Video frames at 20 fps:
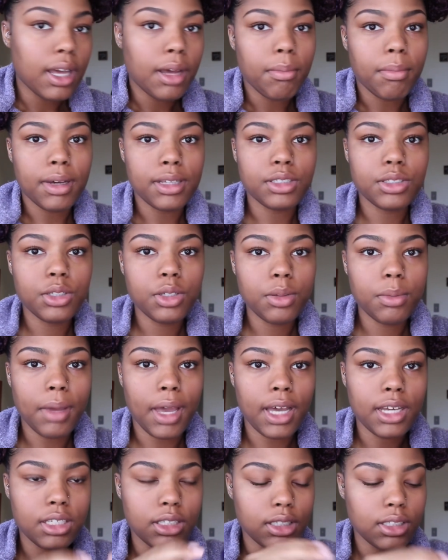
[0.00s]
My tube
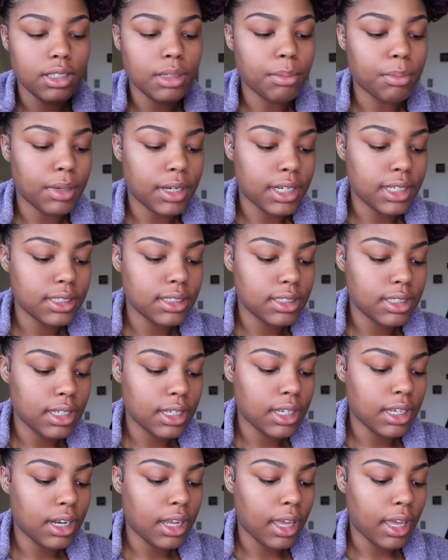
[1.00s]
actually
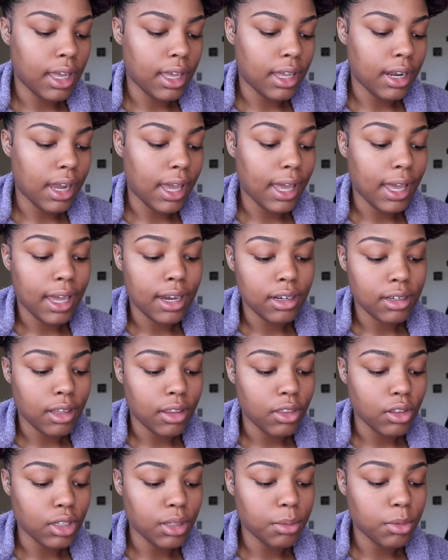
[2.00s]
busted and I had
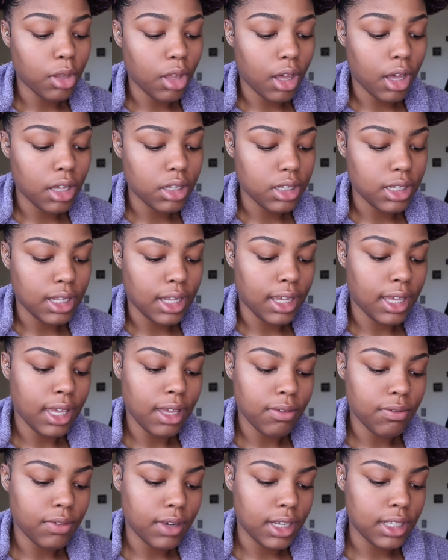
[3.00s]
another lip gloss and I
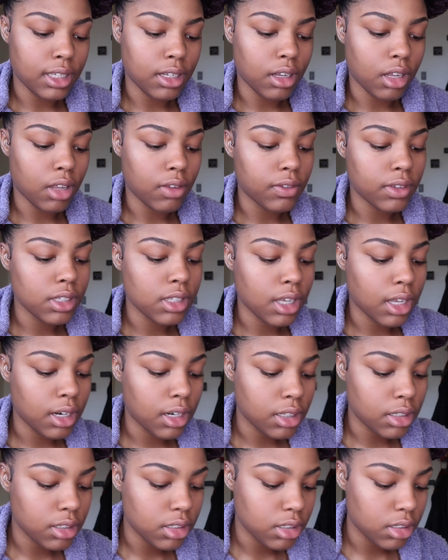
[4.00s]
can't find it all of a sudden,
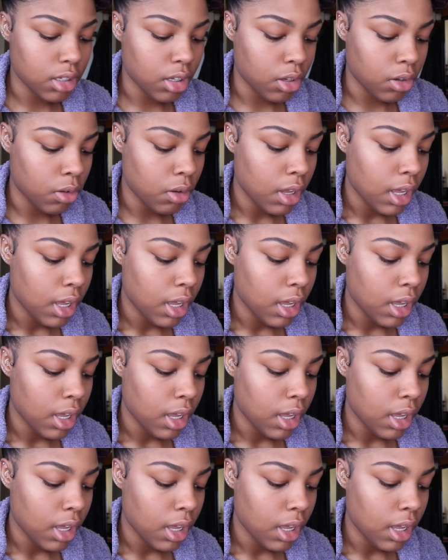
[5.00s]
so